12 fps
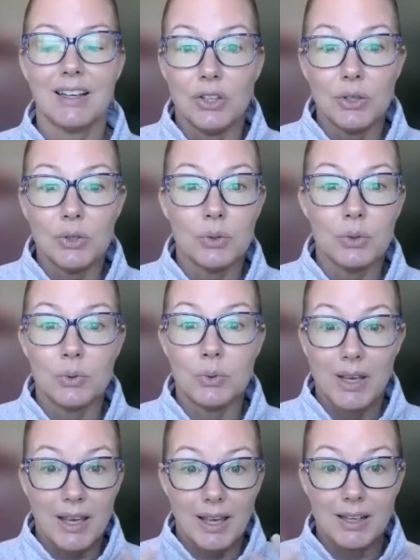
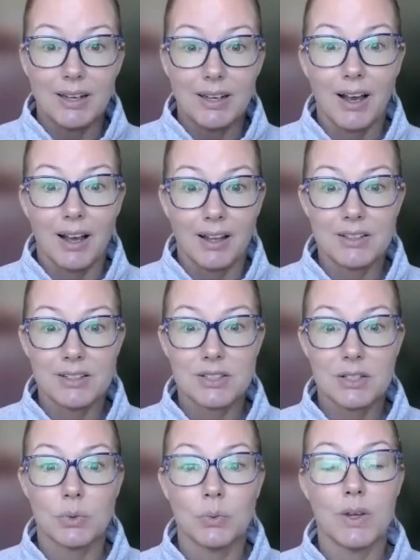you
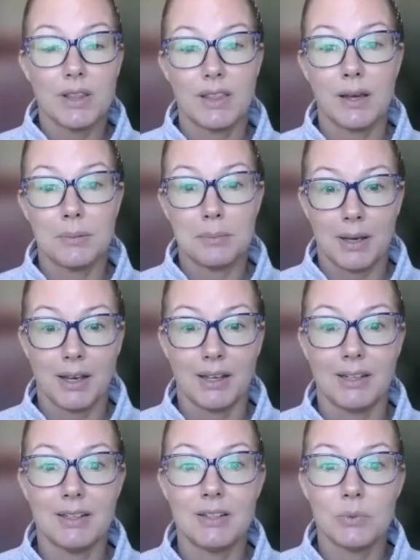cannot, with that
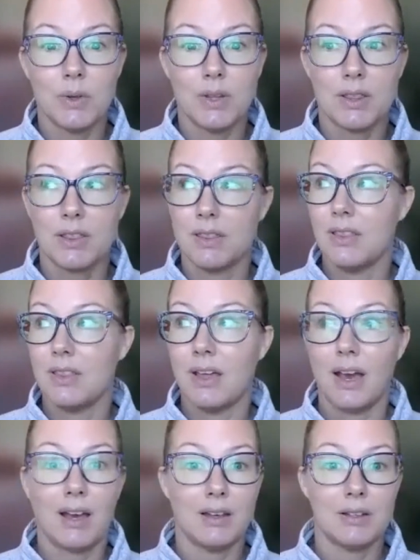mind, with
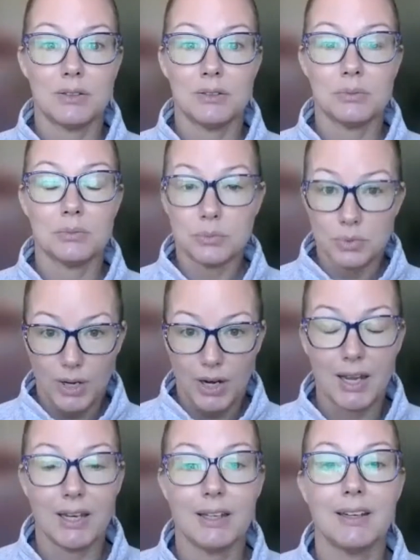that
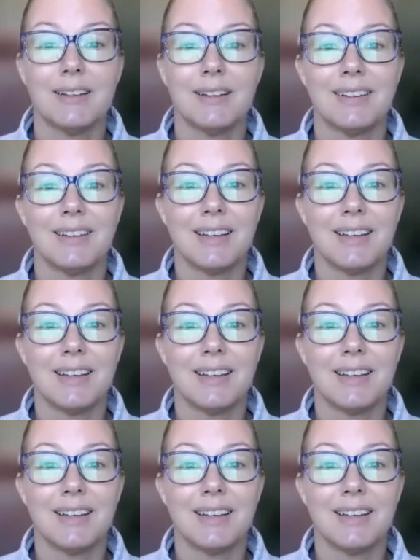brain,